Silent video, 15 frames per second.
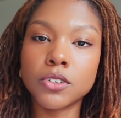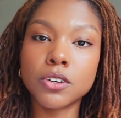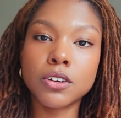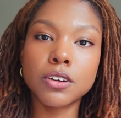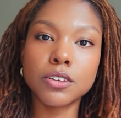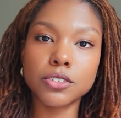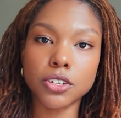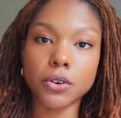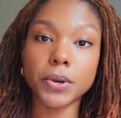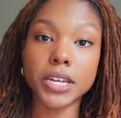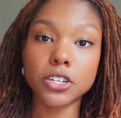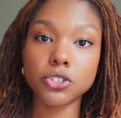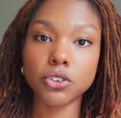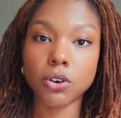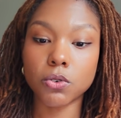So in
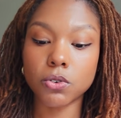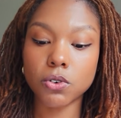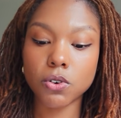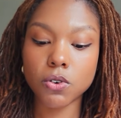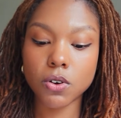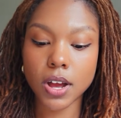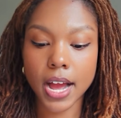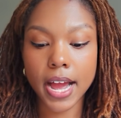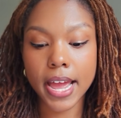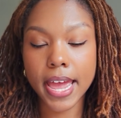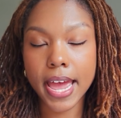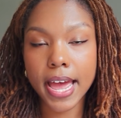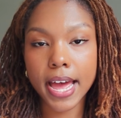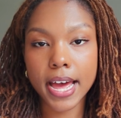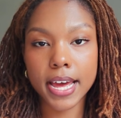total, I
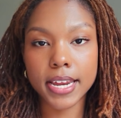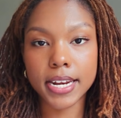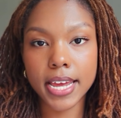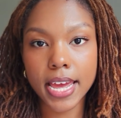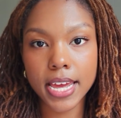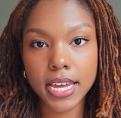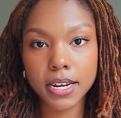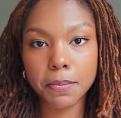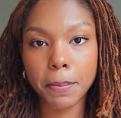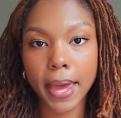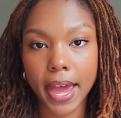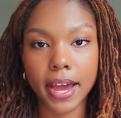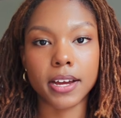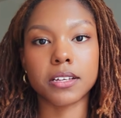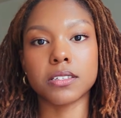had 8
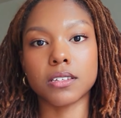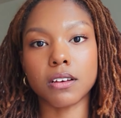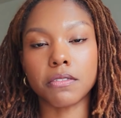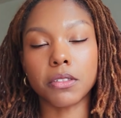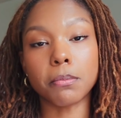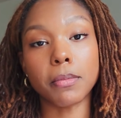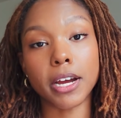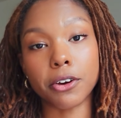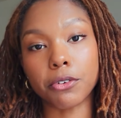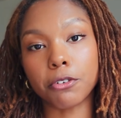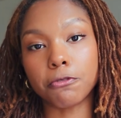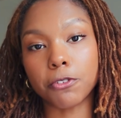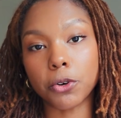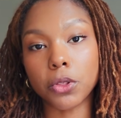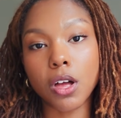packs of the micro
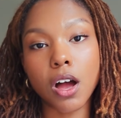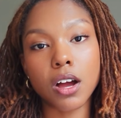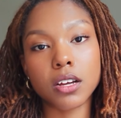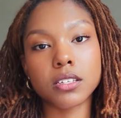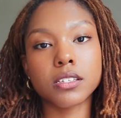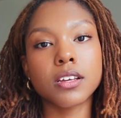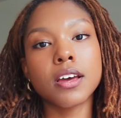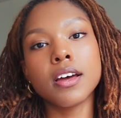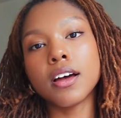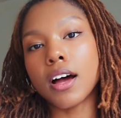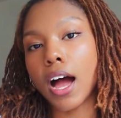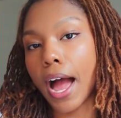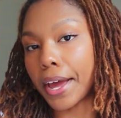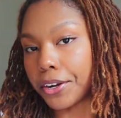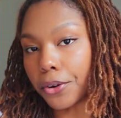faux locks.
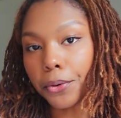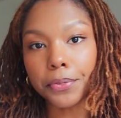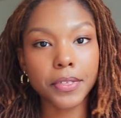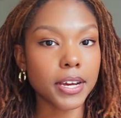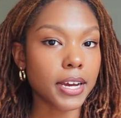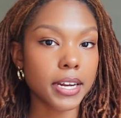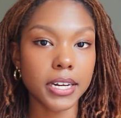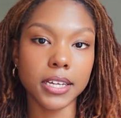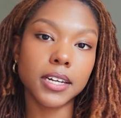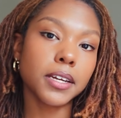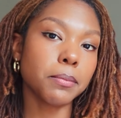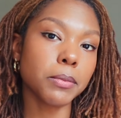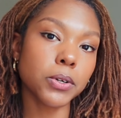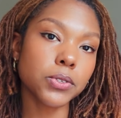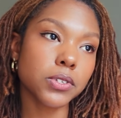I don't think I needed
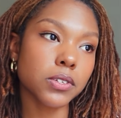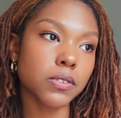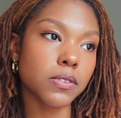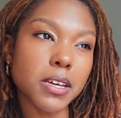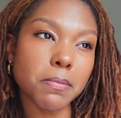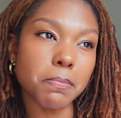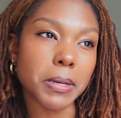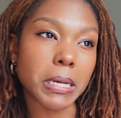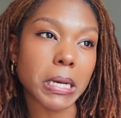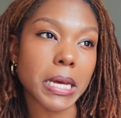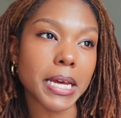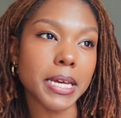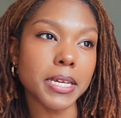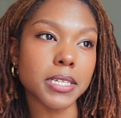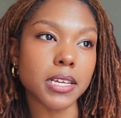most of them
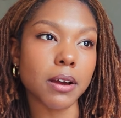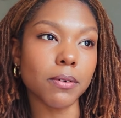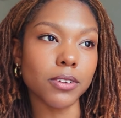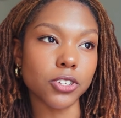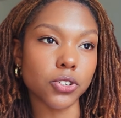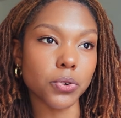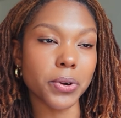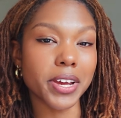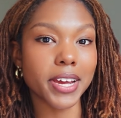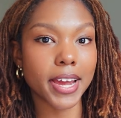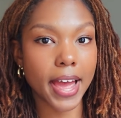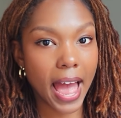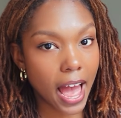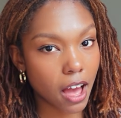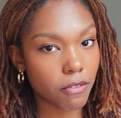because I was doing a
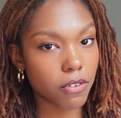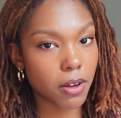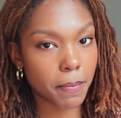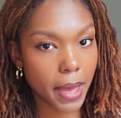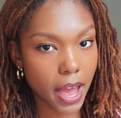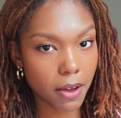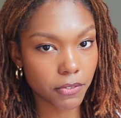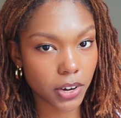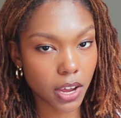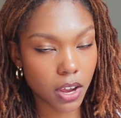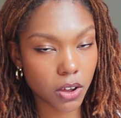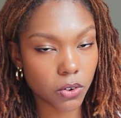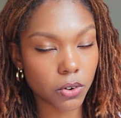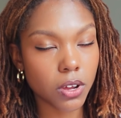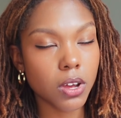half up, half
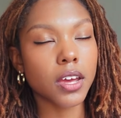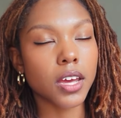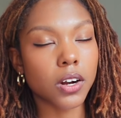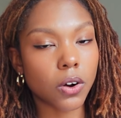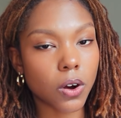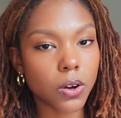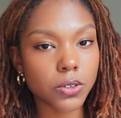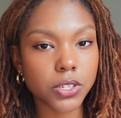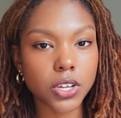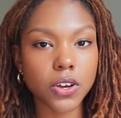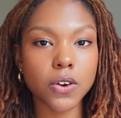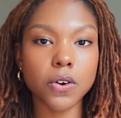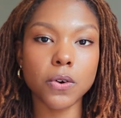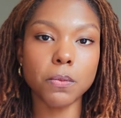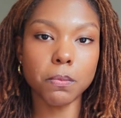down, and
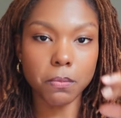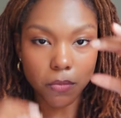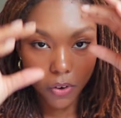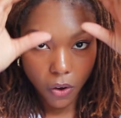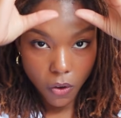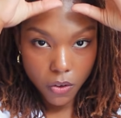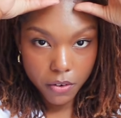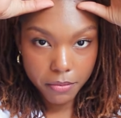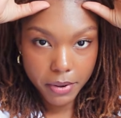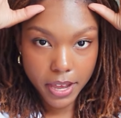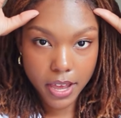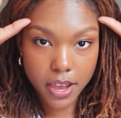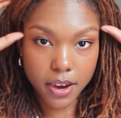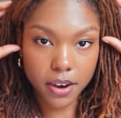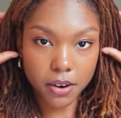also all of my
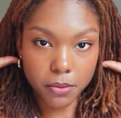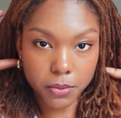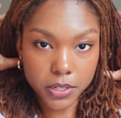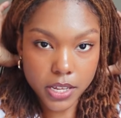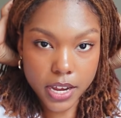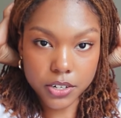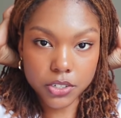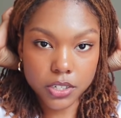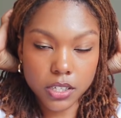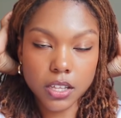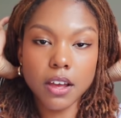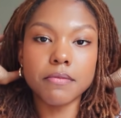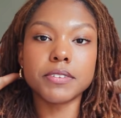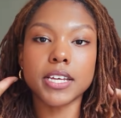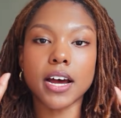hair was actually
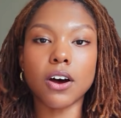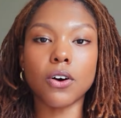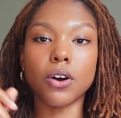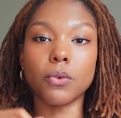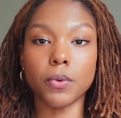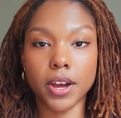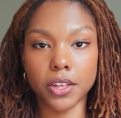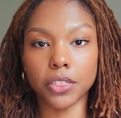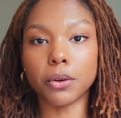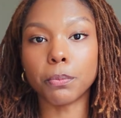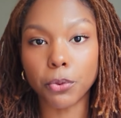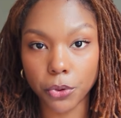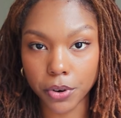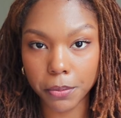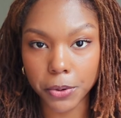left out around the
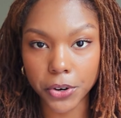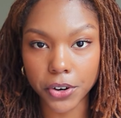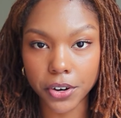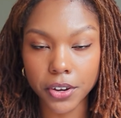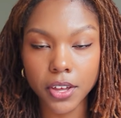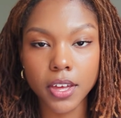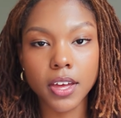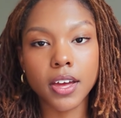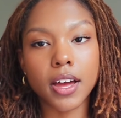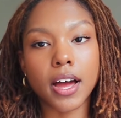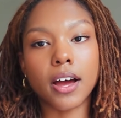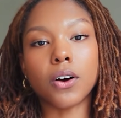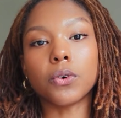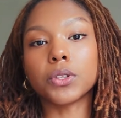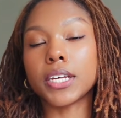perimeter.
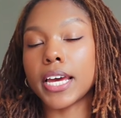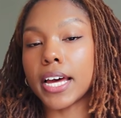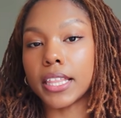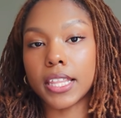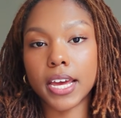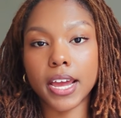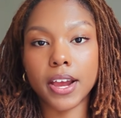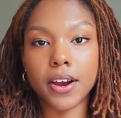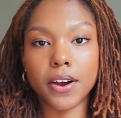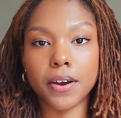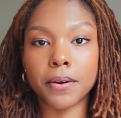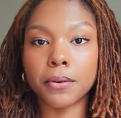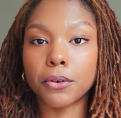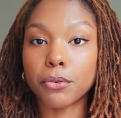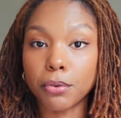I only had the hair
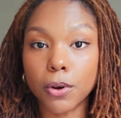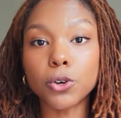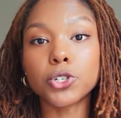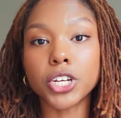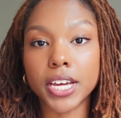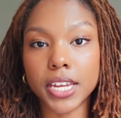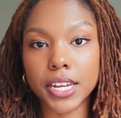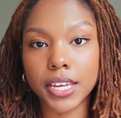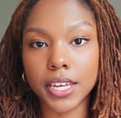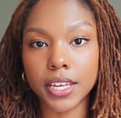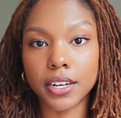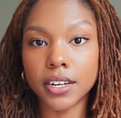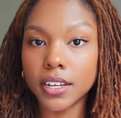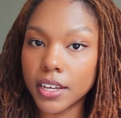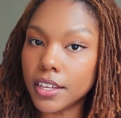
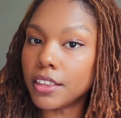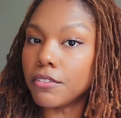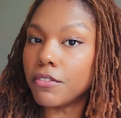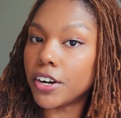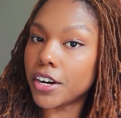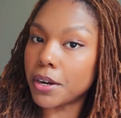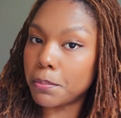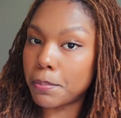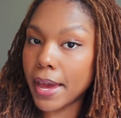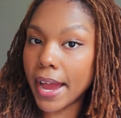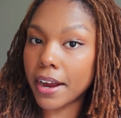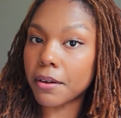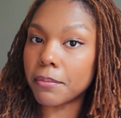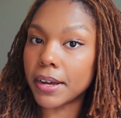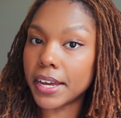crocheted in the very back
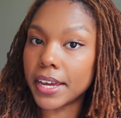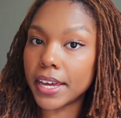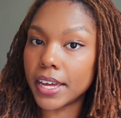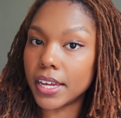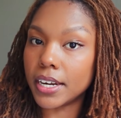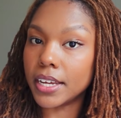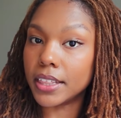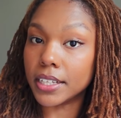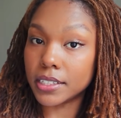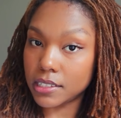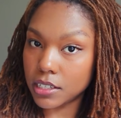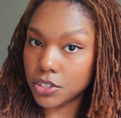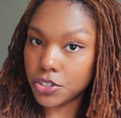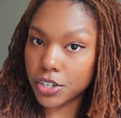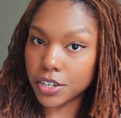of my head in the center.